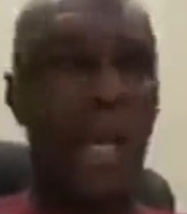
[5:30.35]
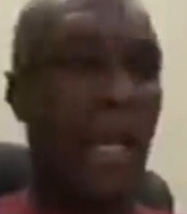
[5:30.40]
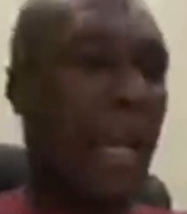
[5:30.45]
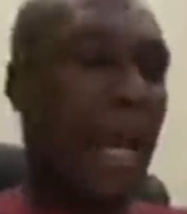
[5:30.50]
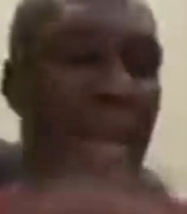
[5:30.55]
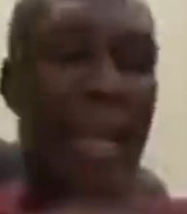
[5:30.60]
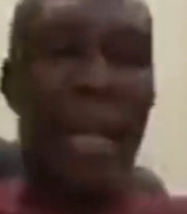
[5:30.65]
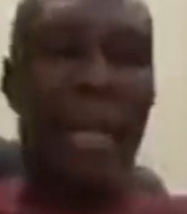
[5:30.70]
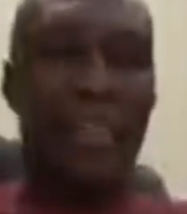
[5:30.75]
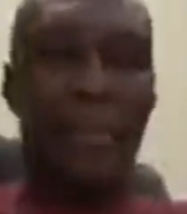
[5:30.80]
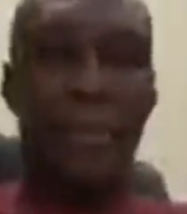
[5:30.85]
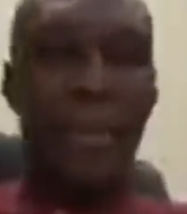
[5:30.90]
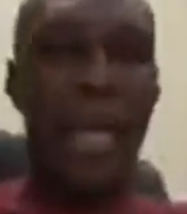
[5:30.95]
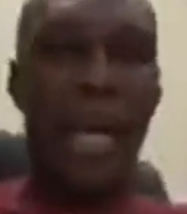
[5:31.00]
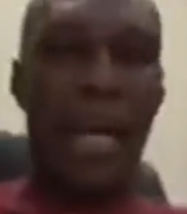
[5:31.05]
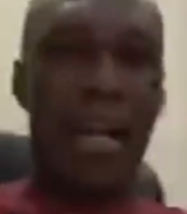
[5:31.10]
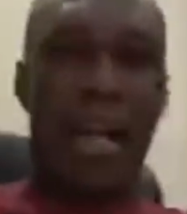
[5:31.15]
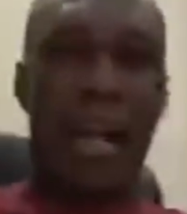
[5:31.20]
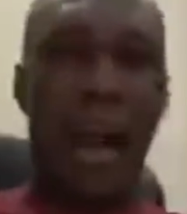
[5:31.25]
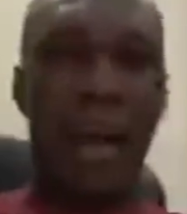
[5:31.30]
Let us be
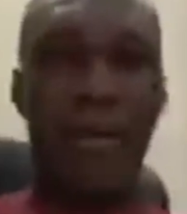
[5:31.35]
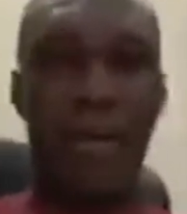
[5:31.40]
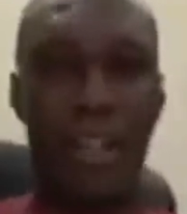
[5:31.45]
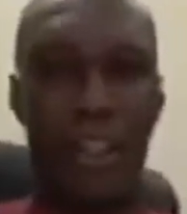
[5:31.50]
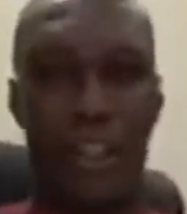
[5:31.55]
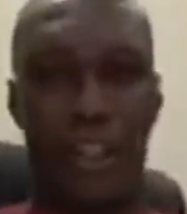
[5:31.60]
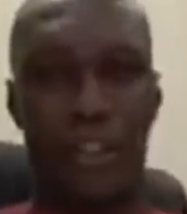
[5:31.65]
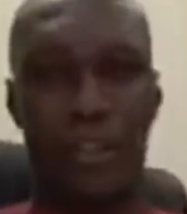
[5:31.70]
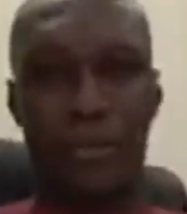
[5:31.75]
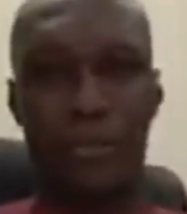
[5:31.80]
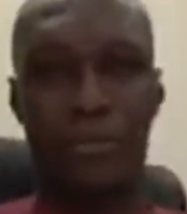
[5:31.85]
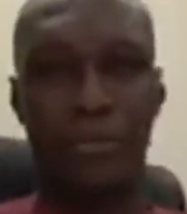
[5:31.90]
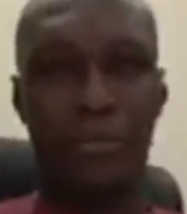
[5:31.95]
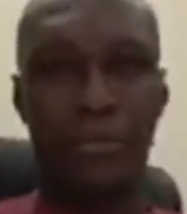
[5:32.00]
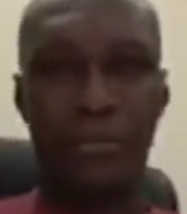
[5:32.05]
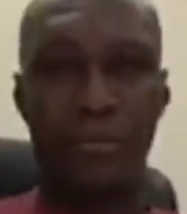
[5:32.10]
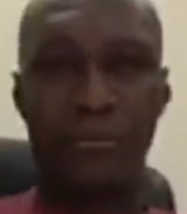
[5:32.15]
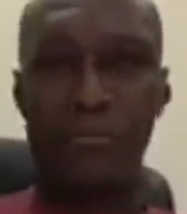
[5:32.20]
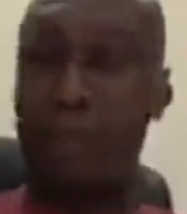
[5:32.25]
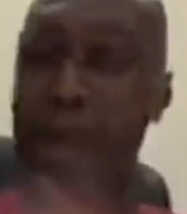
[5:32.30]
encouraged
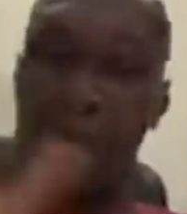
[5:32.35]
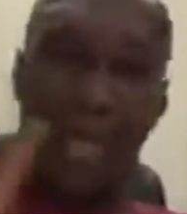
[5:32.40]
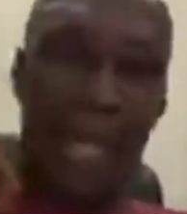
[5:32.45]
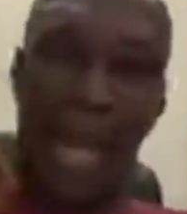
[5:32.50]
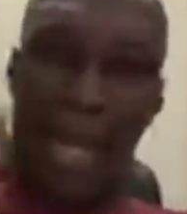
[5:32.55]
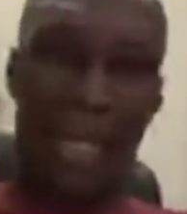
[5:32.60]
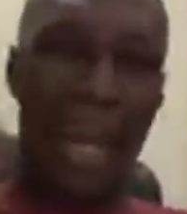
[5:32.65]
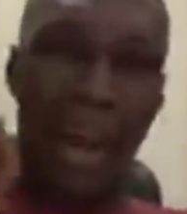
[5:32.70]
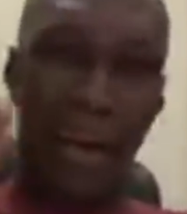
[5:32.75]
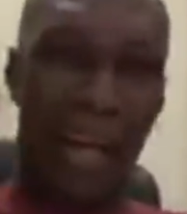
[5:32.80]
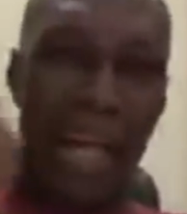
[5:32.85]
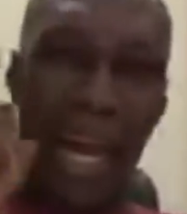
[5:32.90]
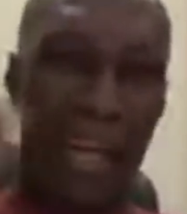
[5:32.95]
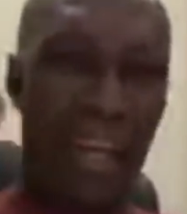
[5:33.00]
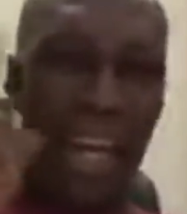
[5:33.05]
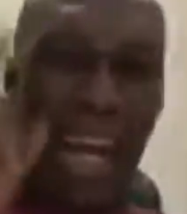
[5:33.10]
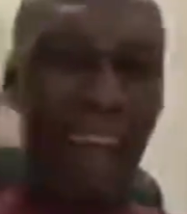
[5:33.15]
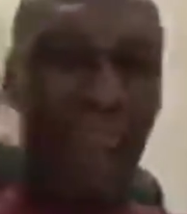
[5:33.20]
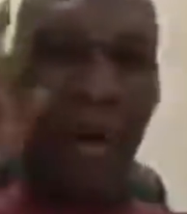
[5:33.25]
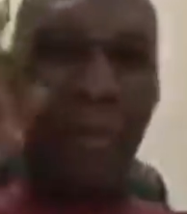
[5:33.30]
that, that there
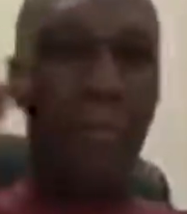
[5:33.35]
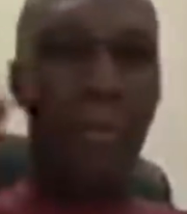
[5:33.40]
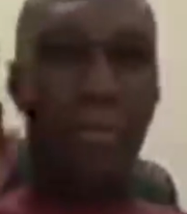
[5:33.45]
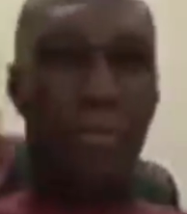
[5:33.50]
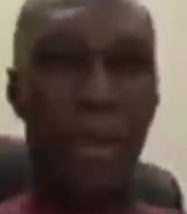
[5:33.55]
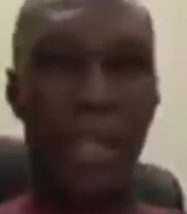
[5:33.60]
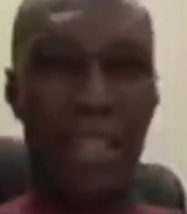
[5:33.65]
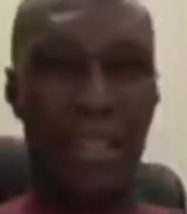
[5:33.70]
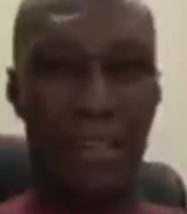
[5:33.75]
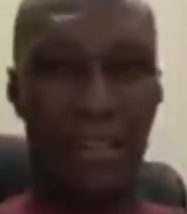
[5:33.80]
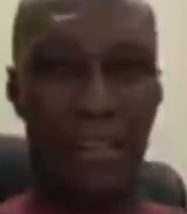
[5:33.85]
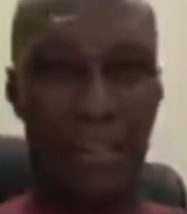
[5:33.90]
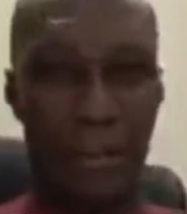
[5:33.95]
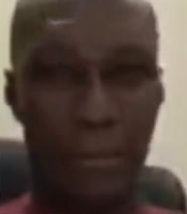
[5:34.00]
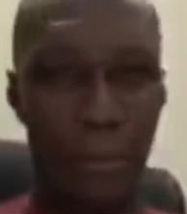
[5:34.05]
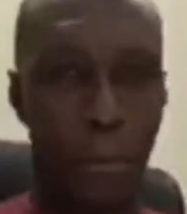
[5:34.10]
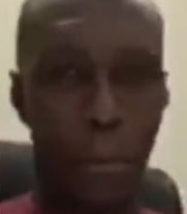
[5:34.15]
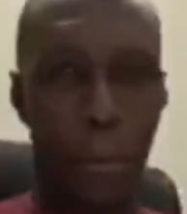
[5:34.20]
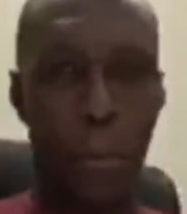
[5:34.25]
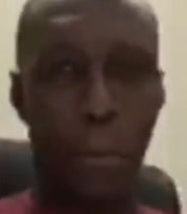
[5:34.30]
can never be
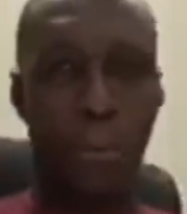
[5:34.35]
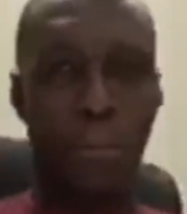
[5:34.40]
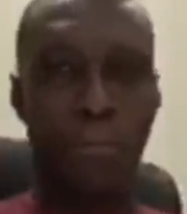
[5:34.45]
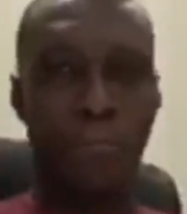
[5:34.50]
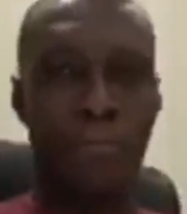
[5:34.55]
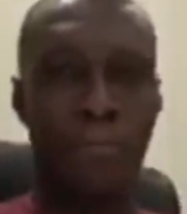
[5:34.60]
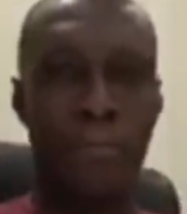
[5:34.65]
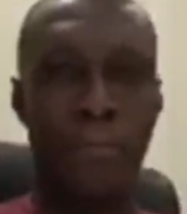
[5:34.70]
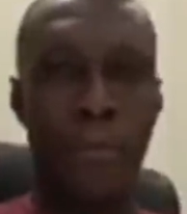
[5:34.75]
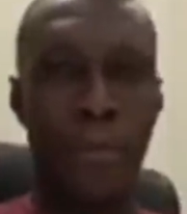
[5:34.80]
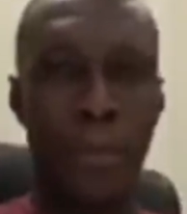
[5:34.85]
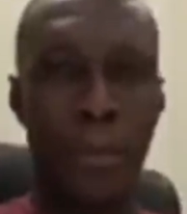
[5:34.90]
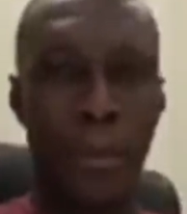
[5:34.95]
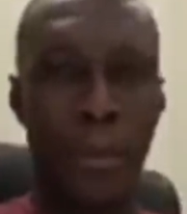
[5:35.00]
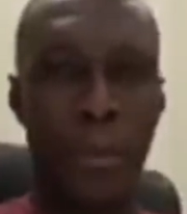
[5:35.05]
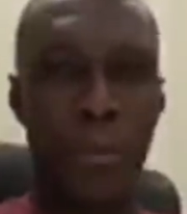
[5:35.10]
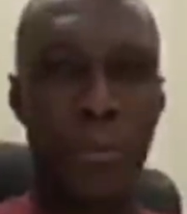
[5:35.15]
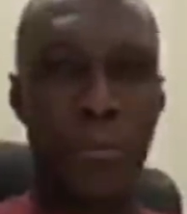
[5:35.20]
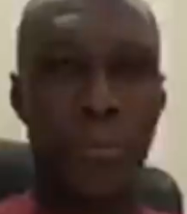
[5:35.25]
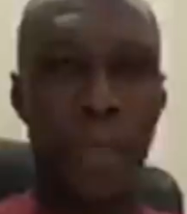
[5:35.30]
peace
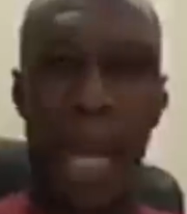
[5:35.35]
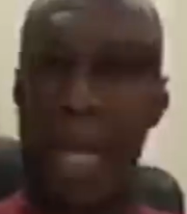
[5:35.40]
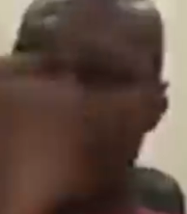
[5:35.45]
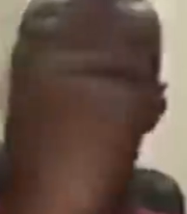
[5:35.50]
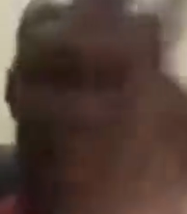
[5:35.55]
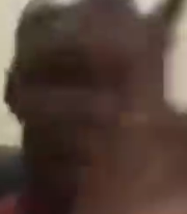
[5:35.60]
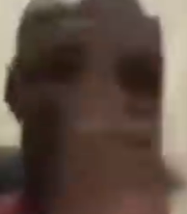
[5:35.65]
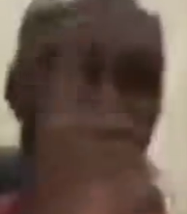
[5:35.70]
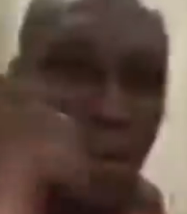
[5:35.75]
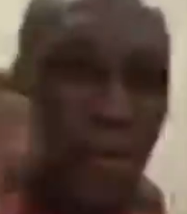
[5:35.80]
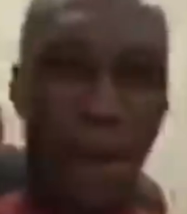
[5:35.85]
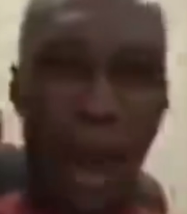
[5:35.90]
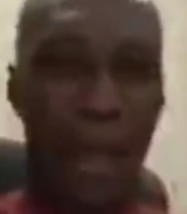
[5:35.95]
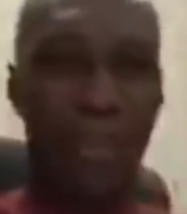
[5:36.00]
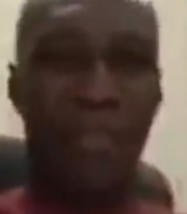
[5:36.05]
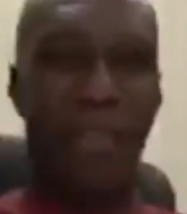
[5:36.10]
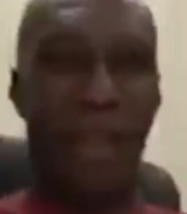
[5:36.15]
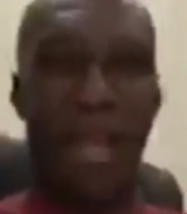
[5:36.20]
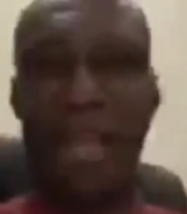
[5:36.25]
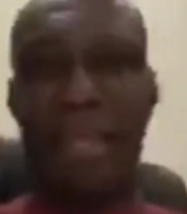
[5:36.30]
except the
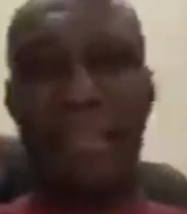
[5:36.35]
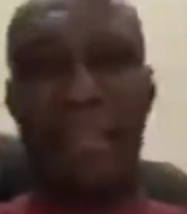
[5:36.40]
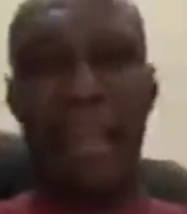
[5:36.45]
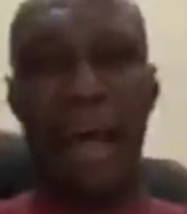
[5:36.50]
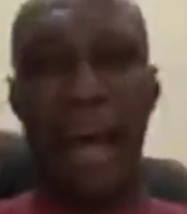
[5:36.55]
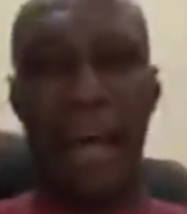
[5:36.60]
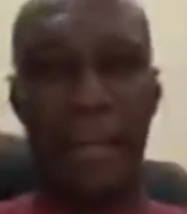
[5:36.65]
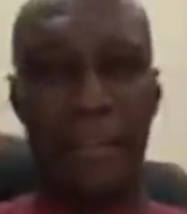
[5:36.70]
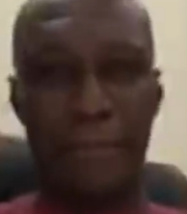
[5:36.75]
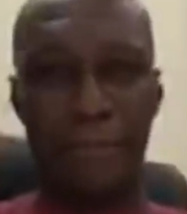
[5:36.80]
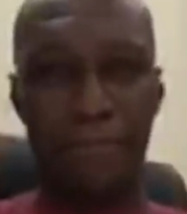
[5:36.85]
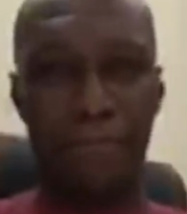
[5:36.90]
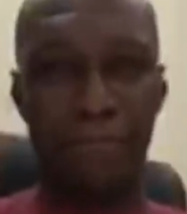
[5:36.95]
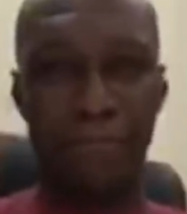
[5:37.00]
right thing is done.